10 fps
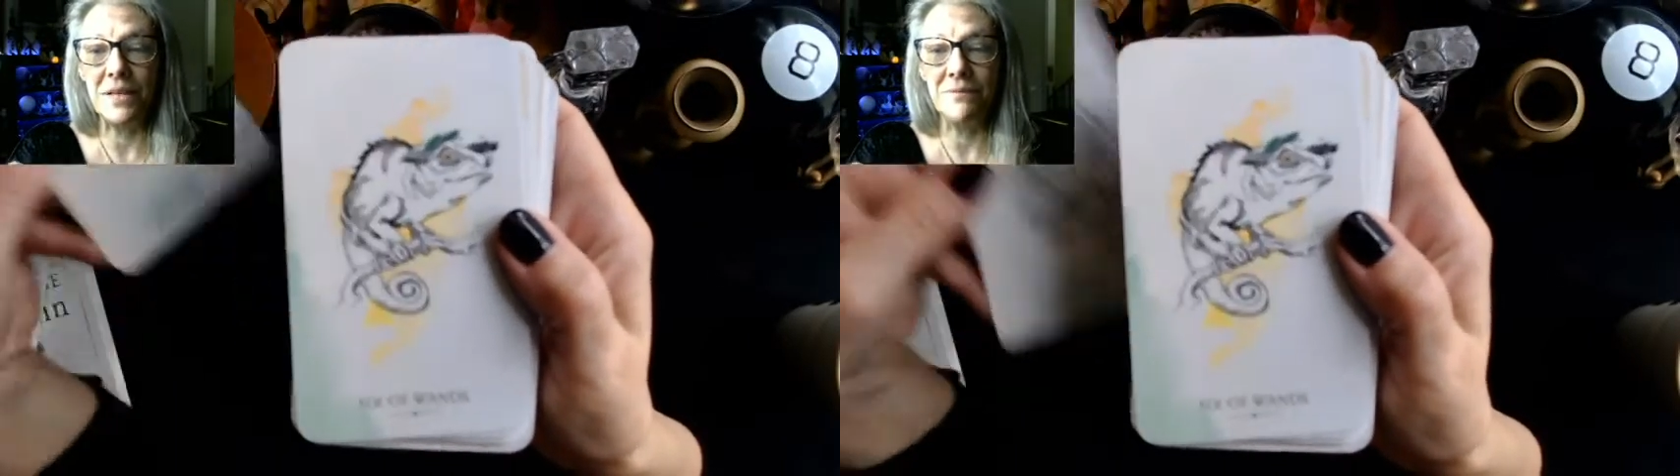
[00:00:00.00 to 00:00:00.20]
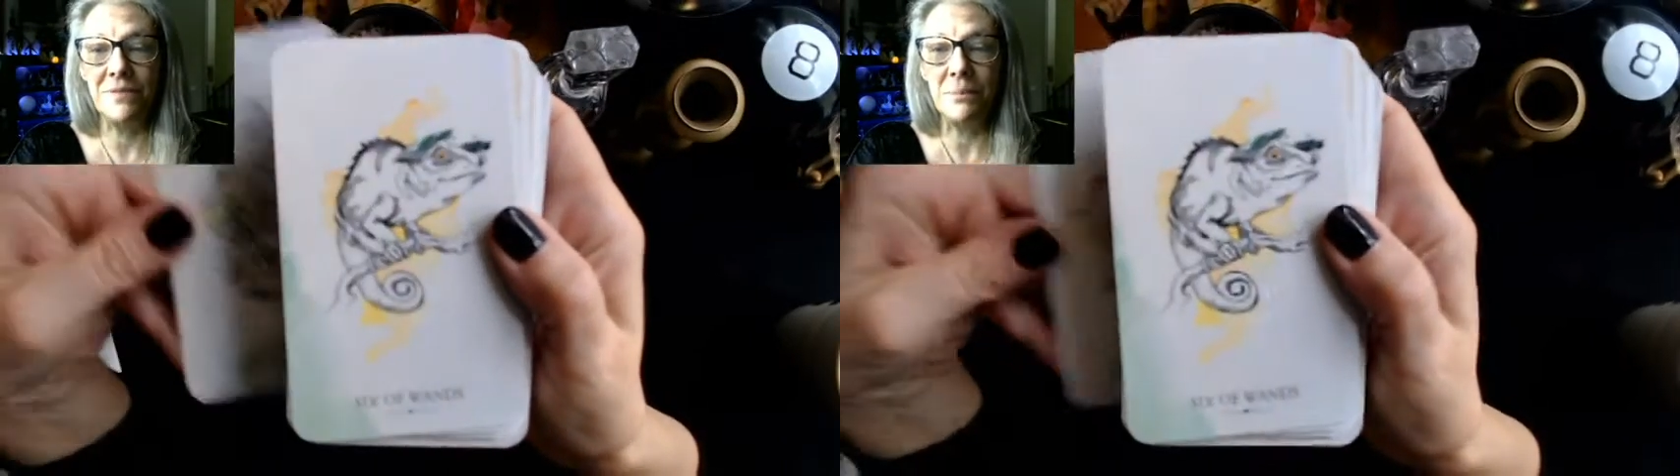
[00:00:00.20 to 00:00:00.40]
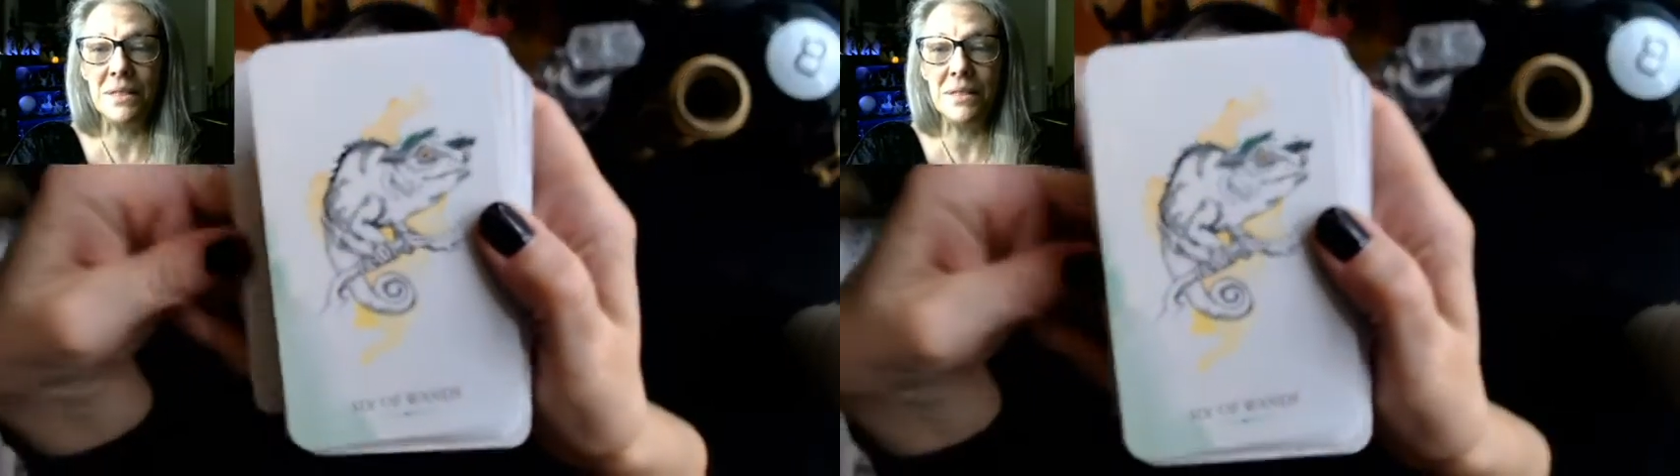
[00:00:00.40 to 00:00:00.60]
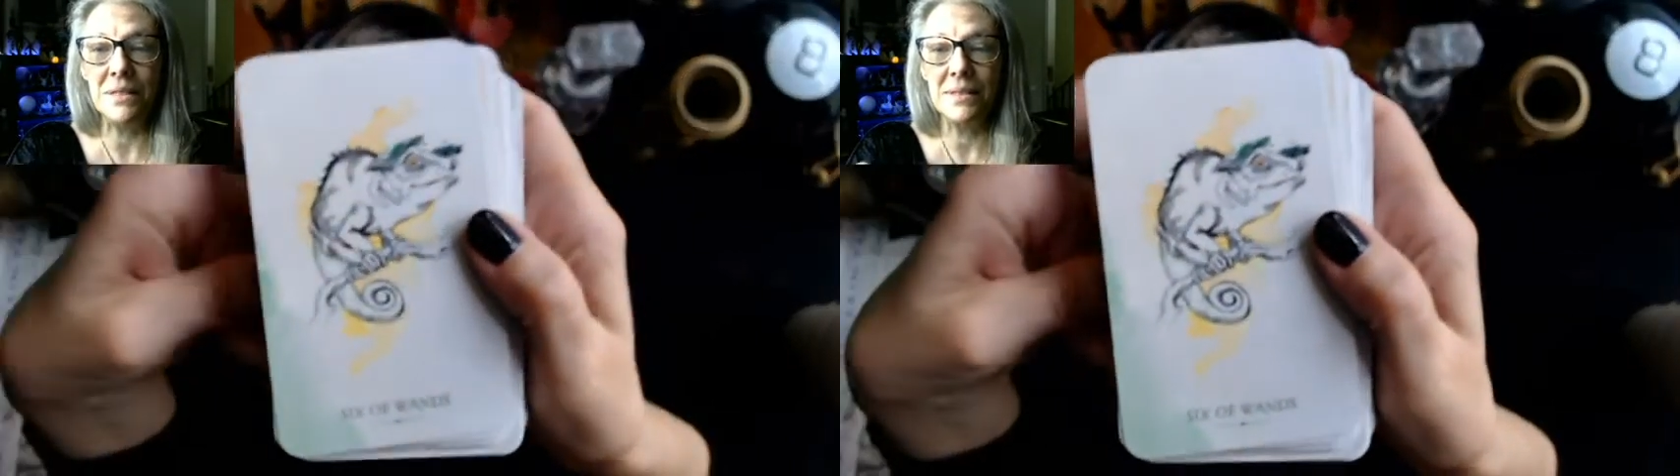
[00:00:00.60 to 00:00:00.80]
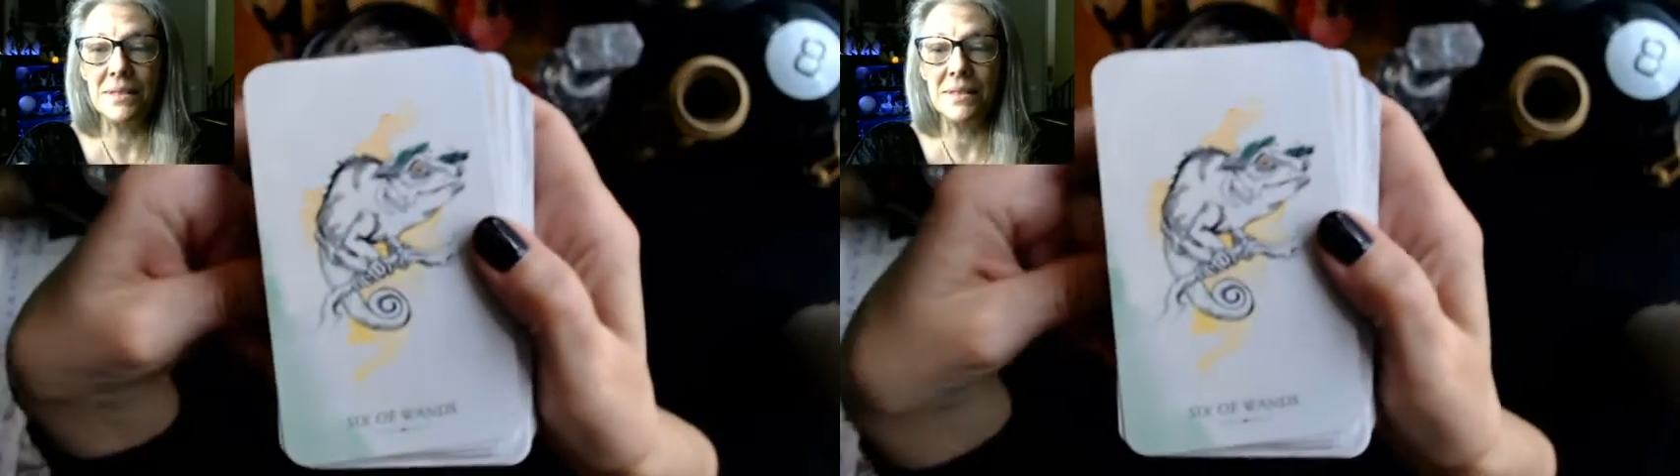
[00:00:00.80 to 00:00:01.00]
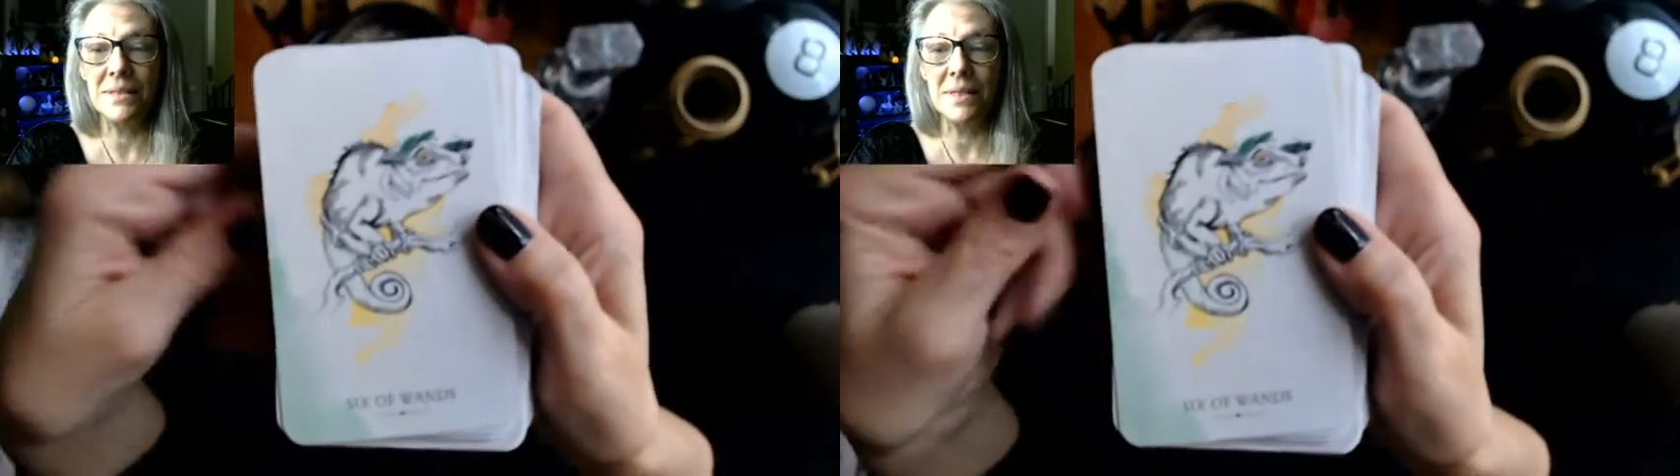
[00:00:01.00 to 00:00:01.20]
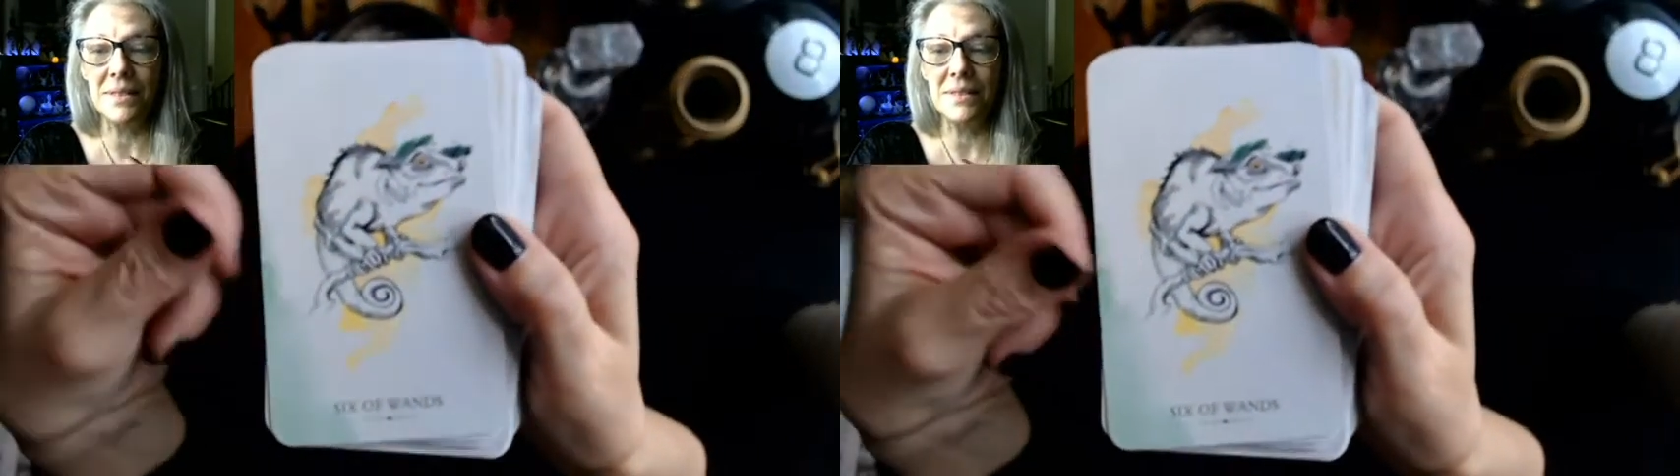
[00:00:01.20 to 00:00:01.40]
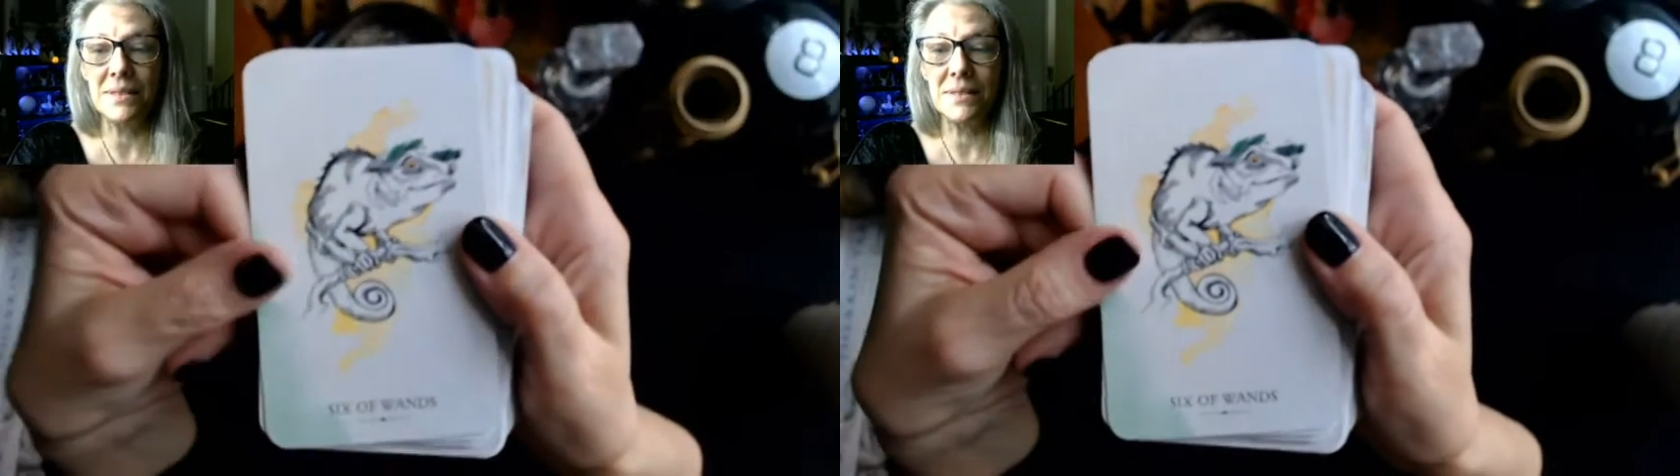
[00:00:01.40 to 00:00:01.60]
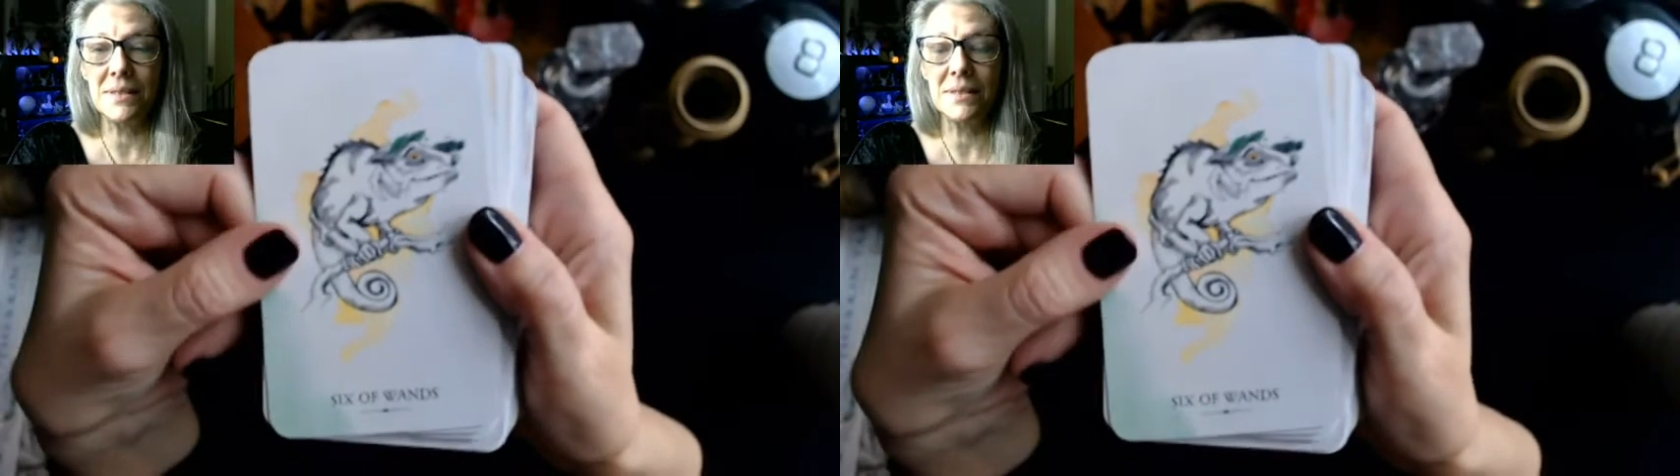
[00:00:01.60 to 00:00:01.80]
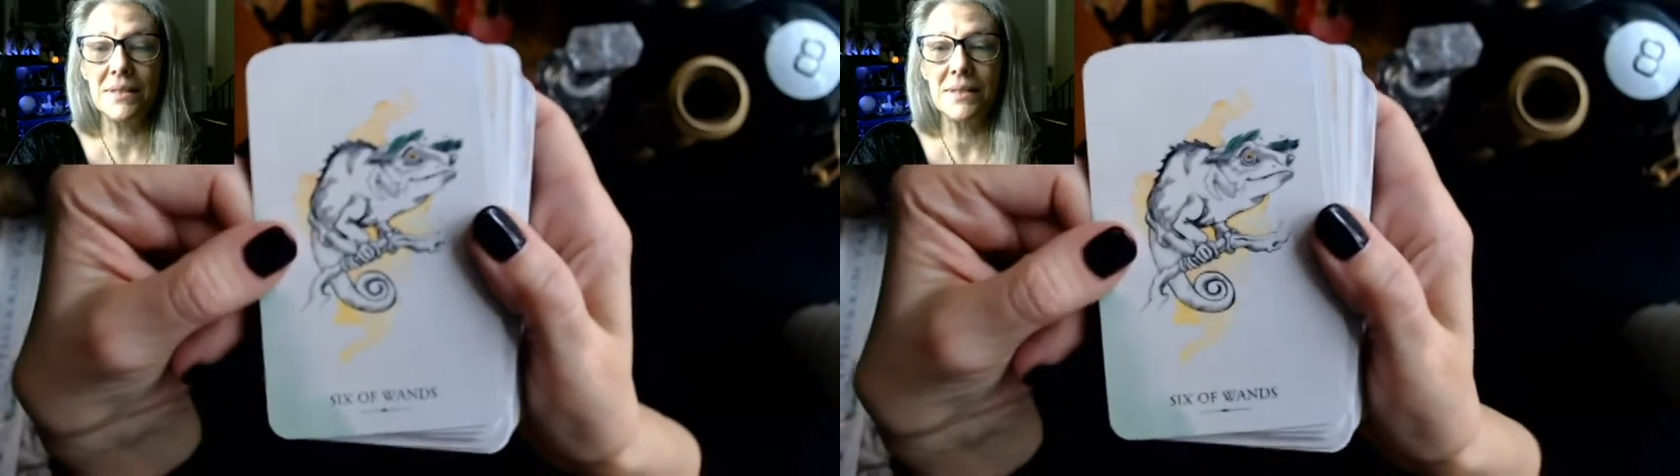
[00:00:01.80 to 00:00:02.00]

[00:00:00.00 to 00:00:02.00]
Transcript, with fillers: amphibians. Six,